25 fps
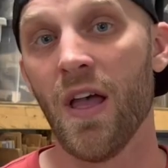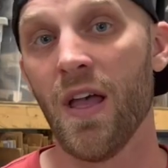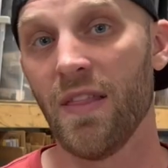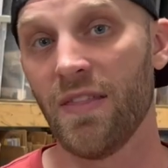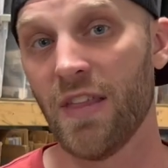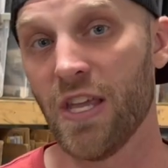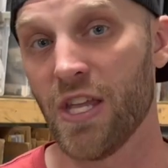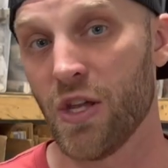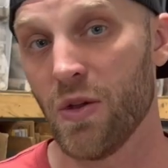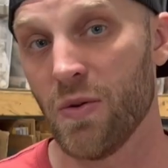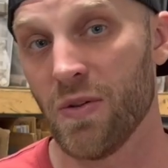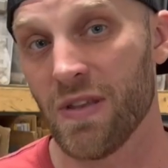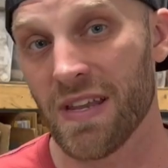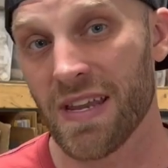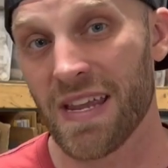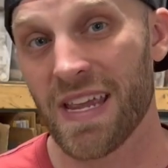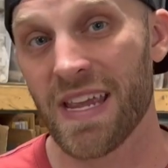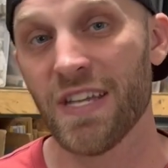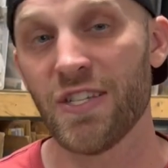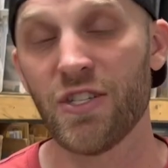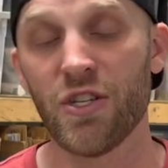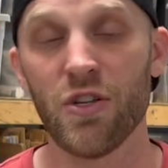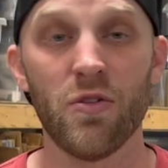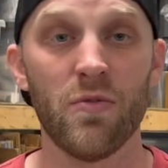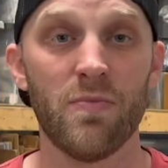that you
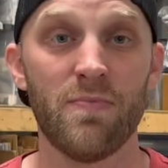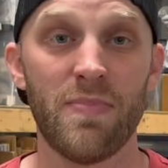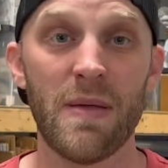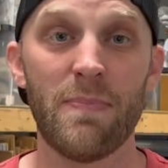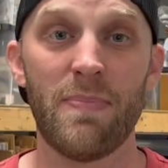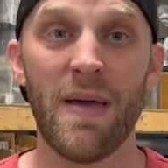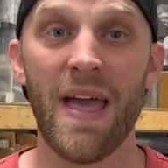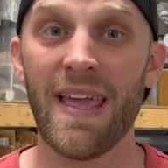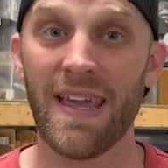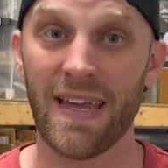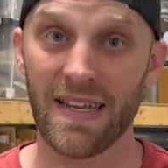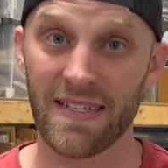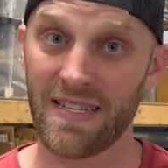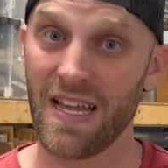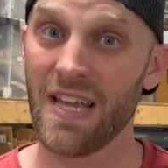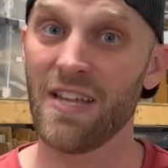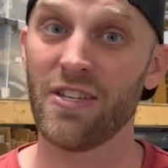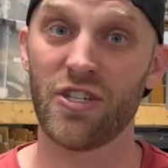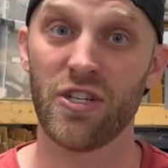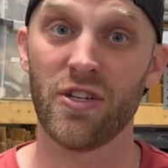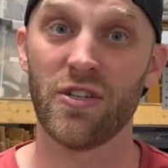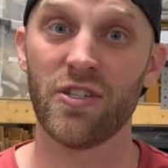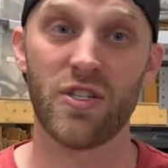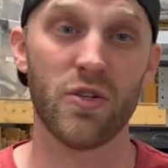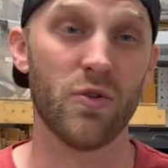need to be paying
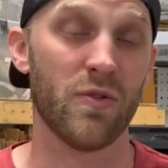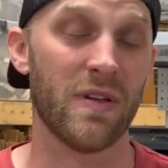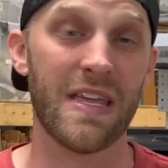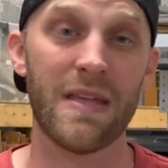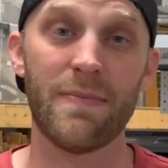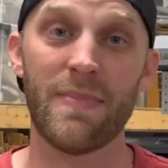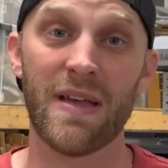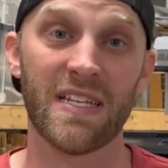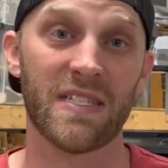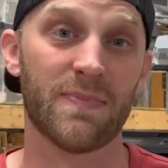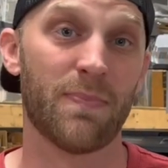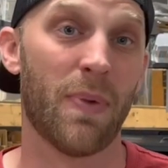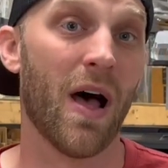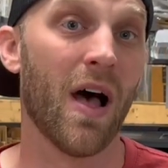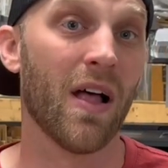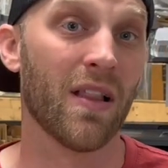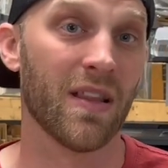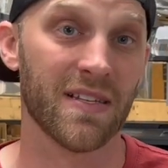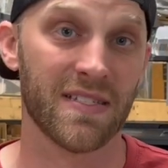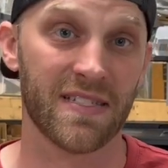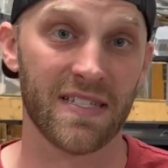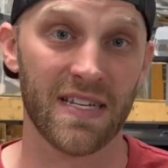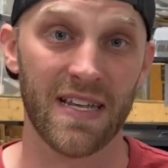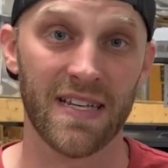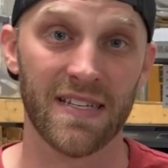attention to eBay's
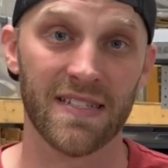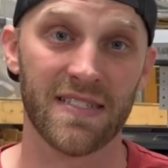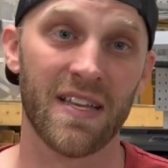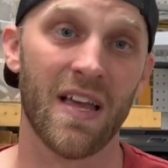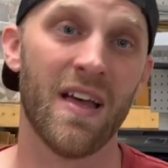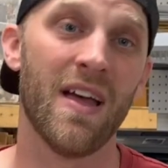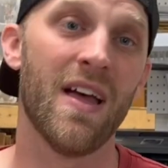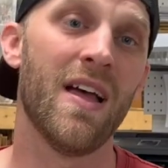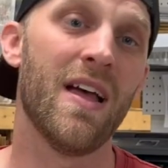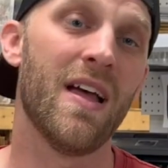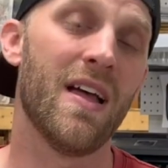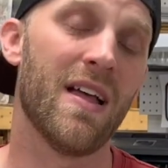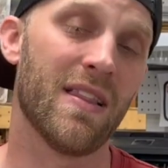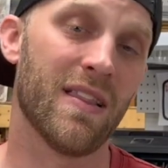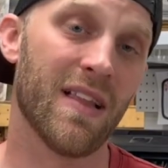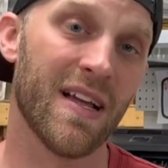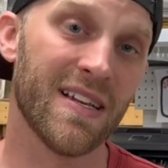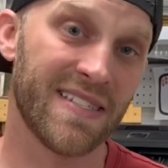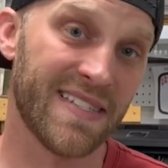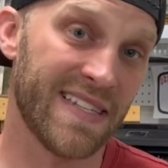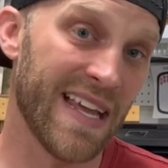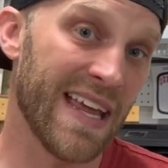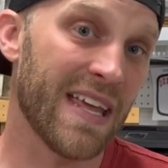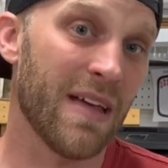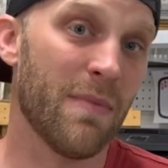policies, let's
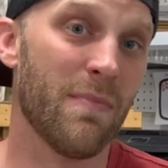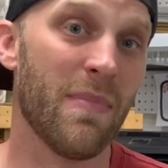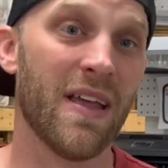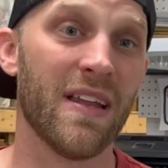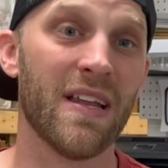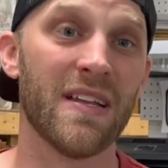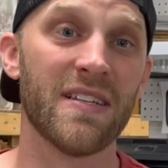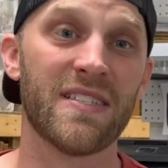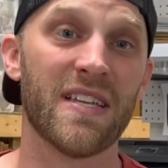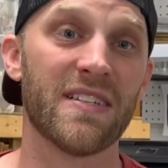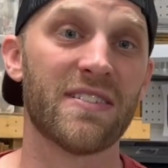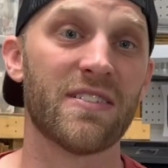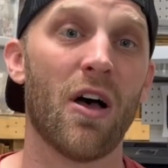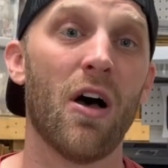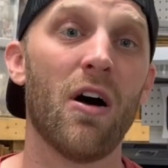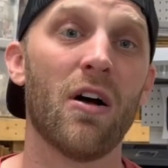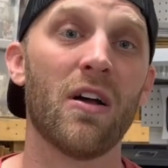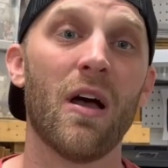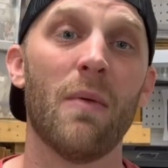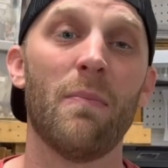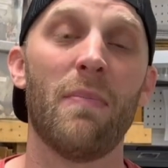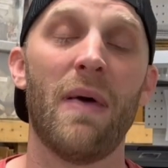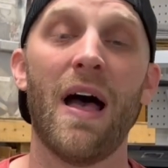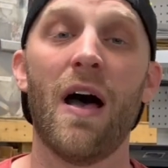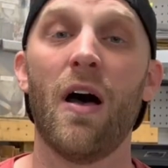take a minute to talk
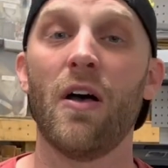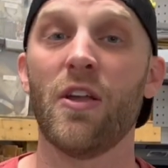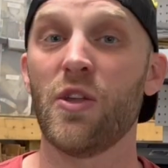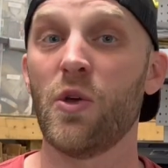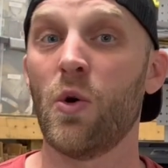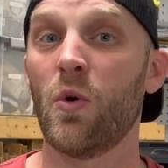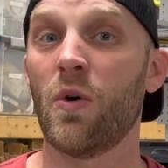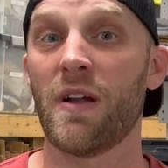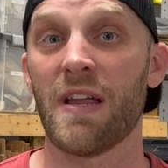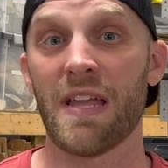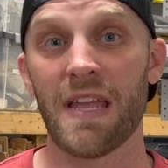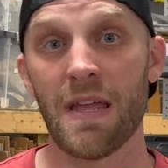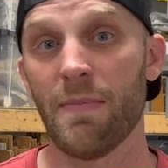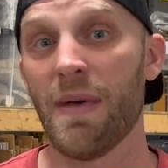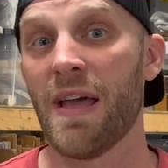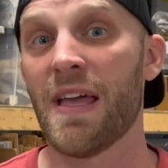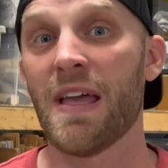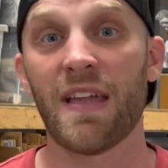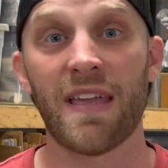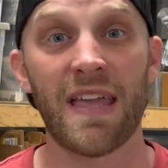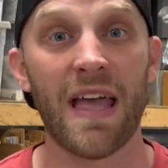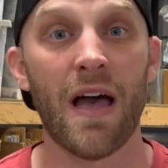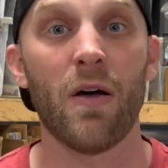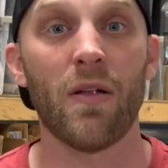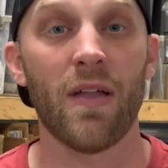about your eBay
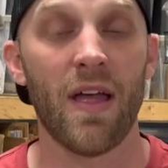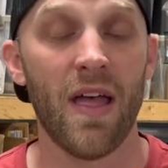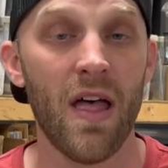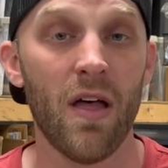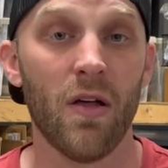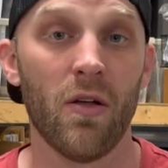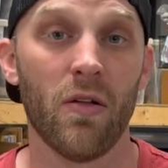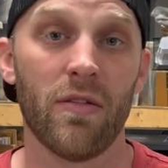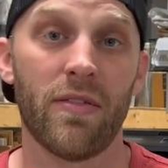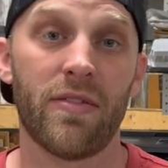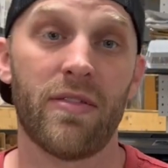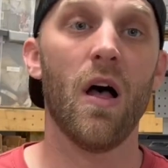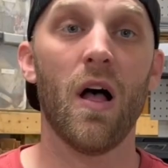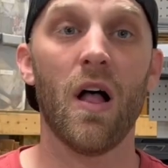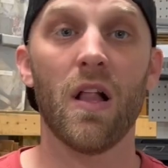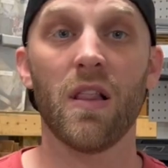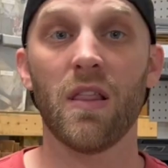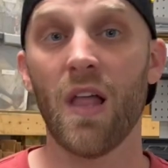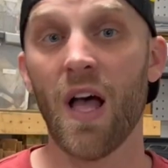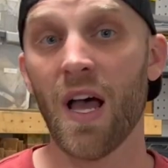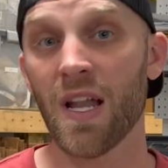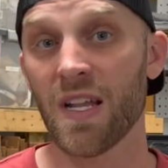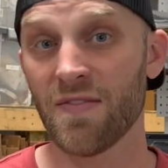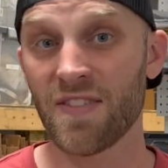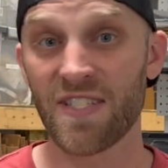account health. A
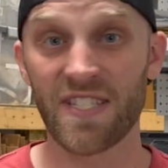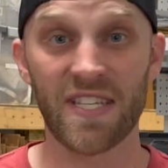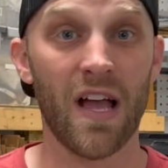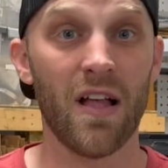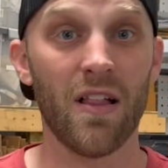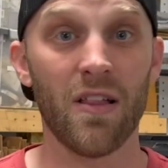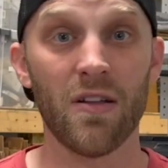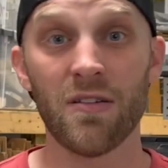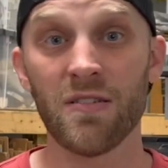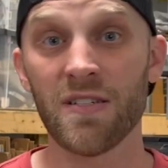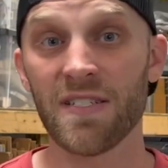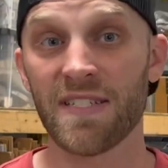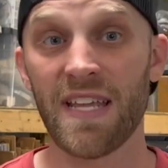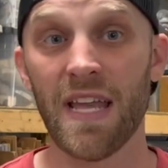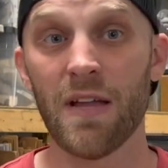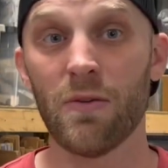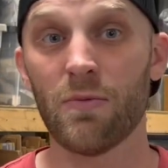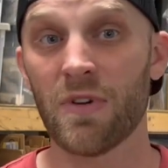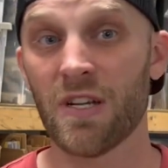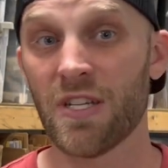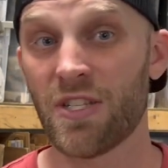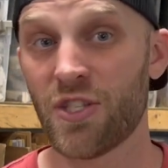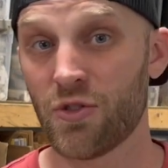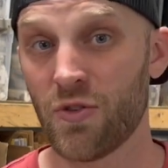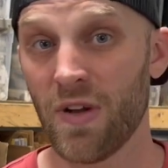lot of sellers get
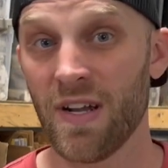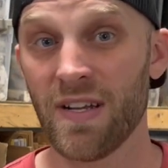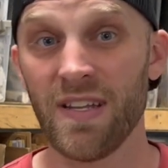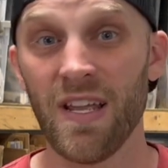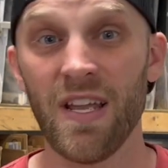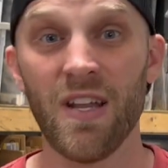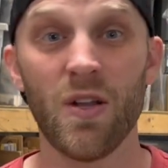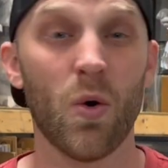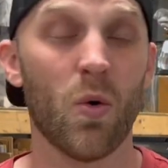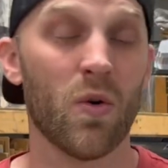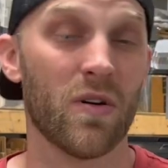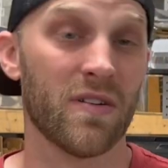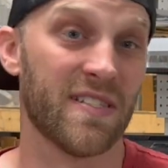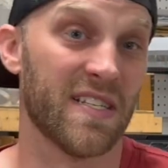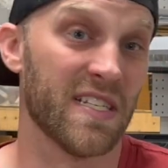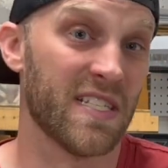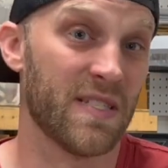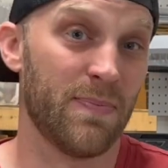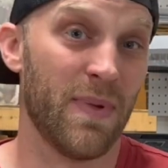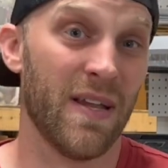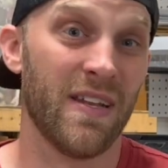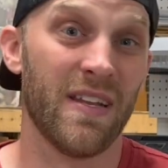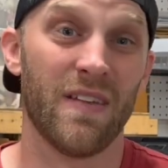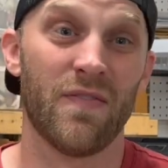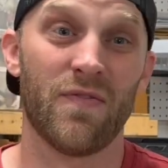restricted or
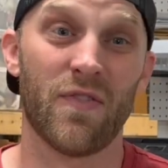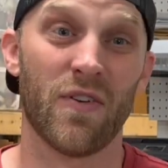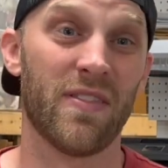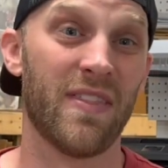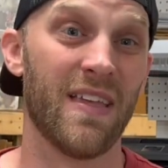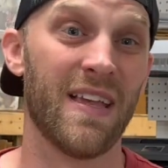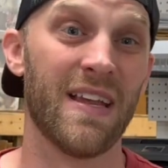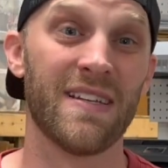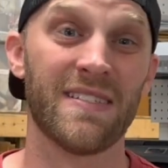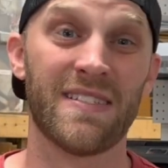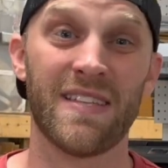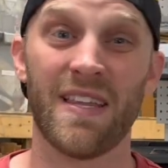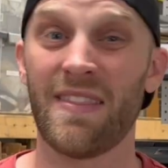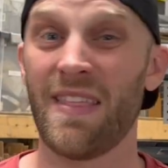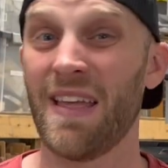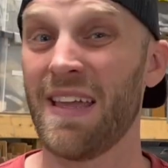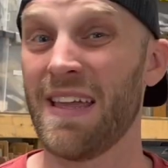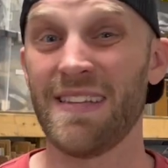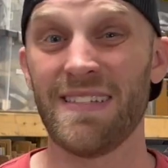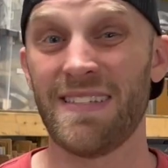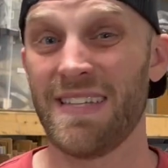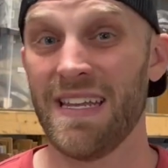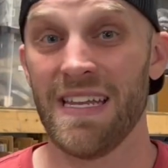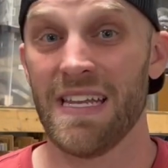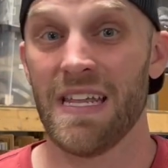suspended for things that they
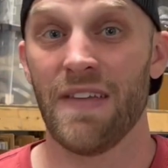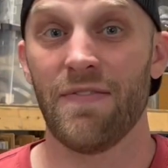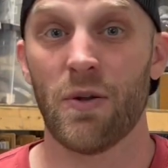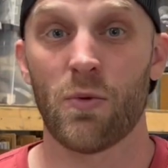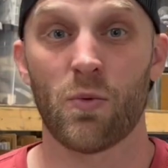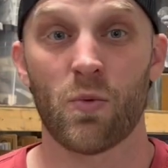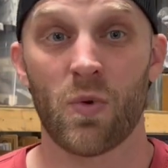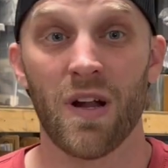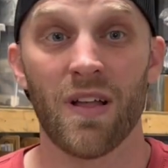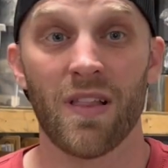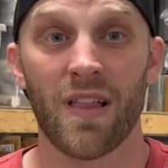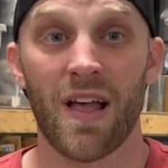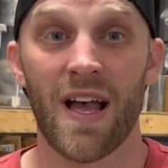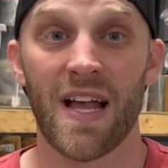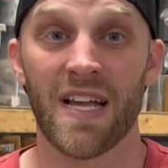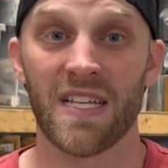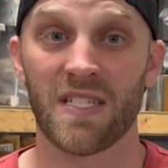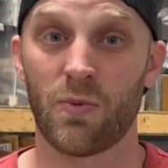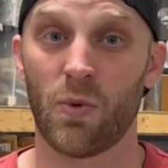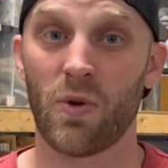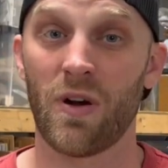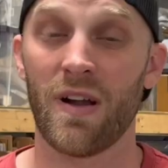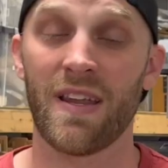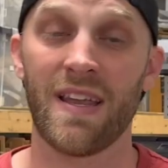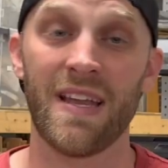didn't even realize
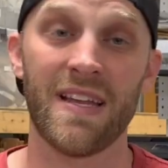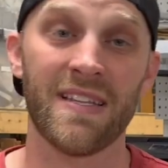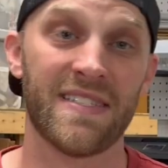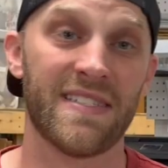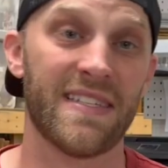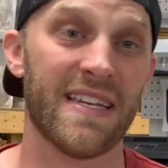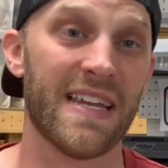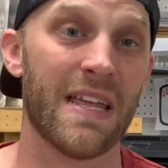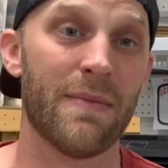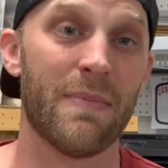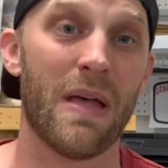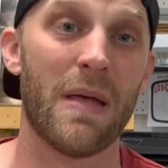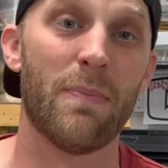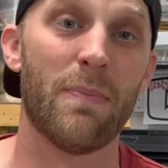were against eBay